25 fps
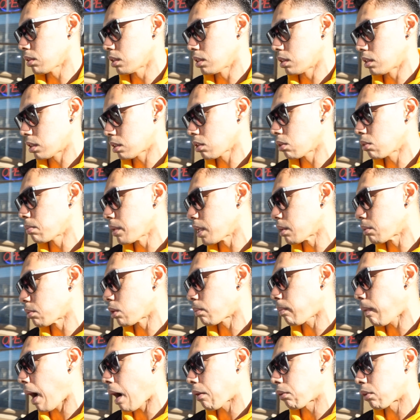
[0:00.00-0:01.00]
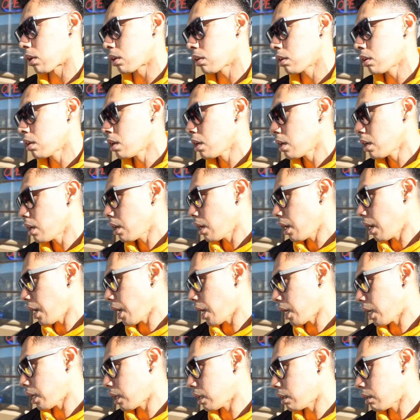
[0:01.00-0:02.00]
Still minimal power.
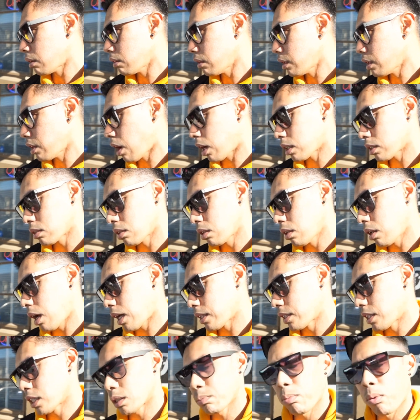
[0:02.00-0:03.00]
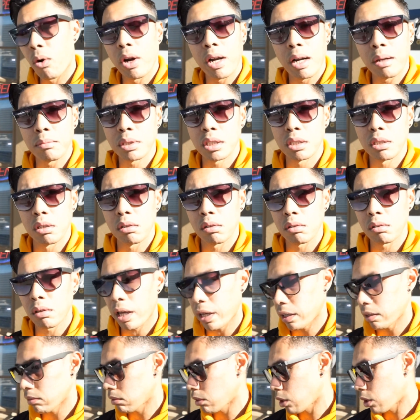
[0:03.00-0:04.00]
And at this point, I'm still
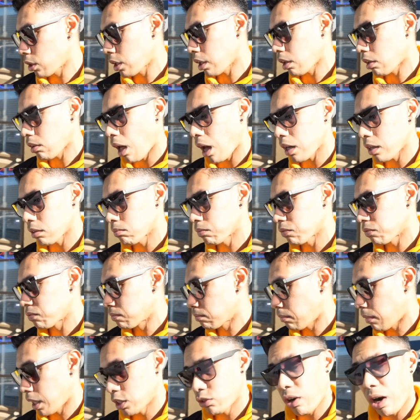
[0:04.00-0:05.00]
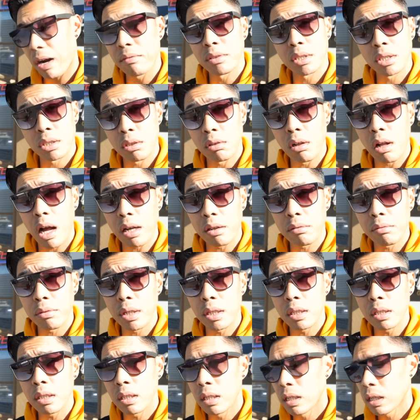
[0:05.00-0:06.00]
learning a lot of my driving skill out of
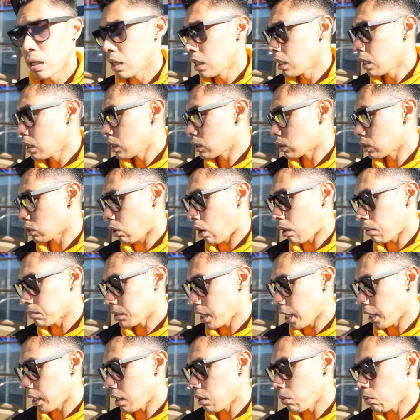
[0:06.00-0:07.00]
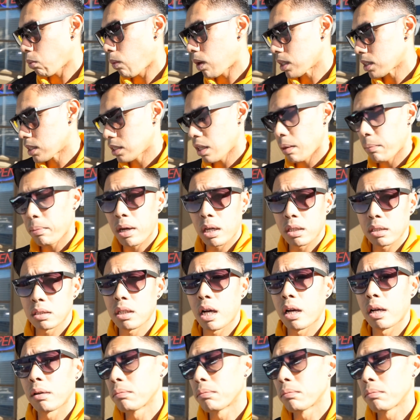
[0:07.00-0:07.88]
it. So I'm taking it one step at a time.